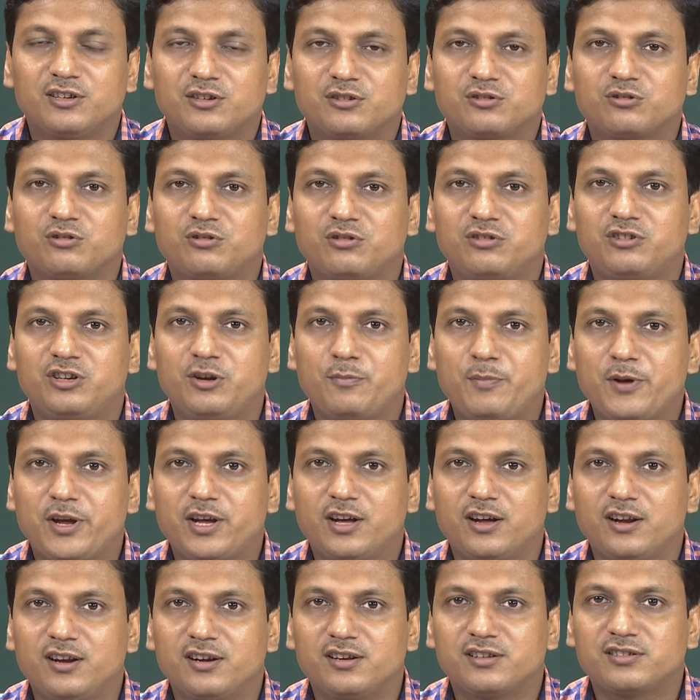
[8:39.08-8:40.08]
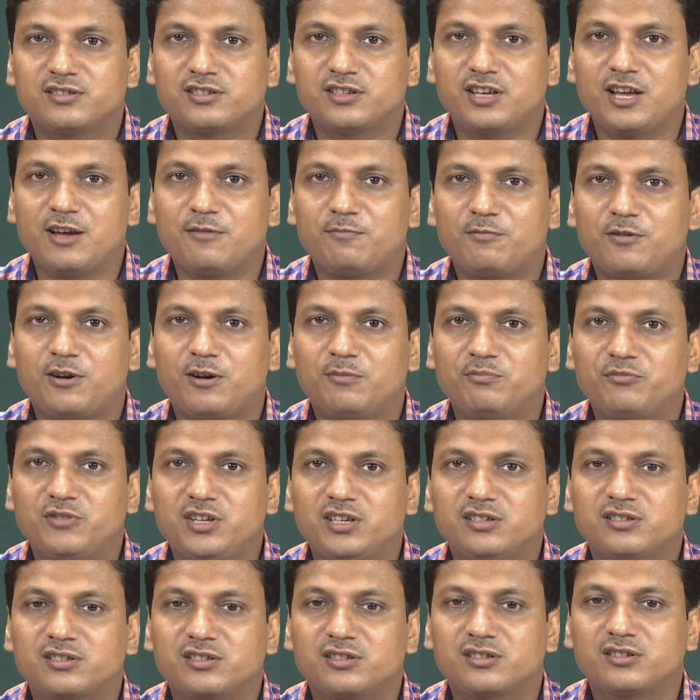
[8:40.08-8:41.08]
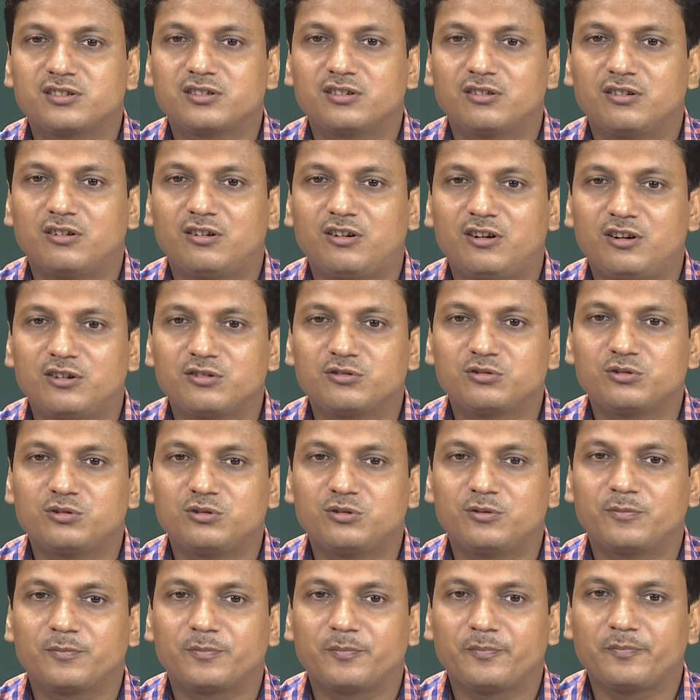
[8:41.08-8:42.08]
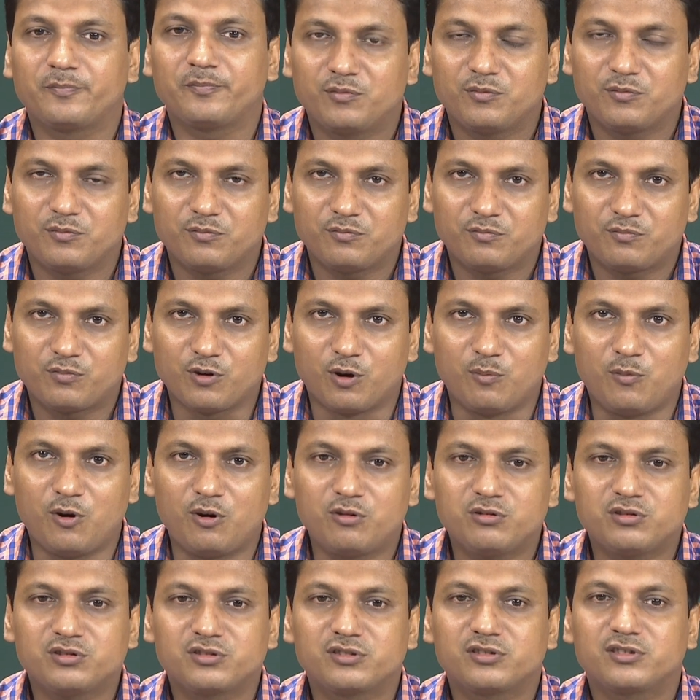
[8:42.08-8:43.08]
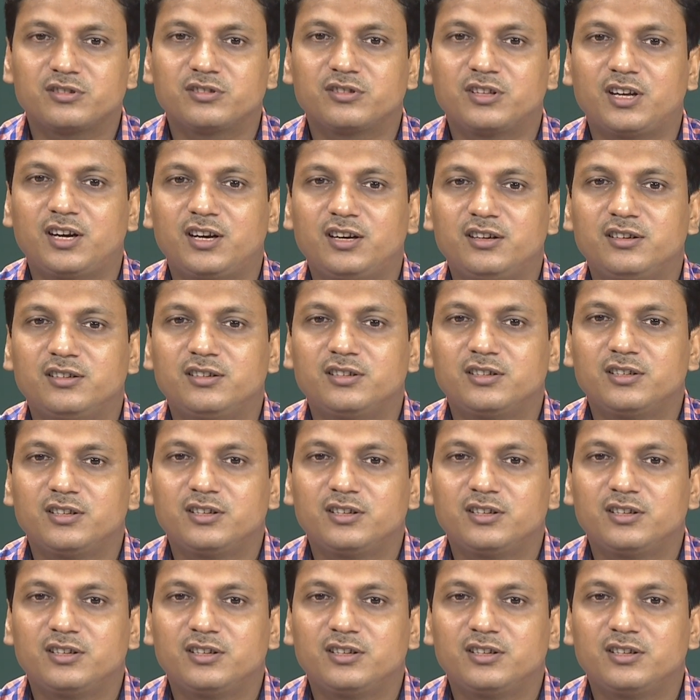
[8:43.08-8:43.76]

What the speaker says: So, typical shape of this also promotes the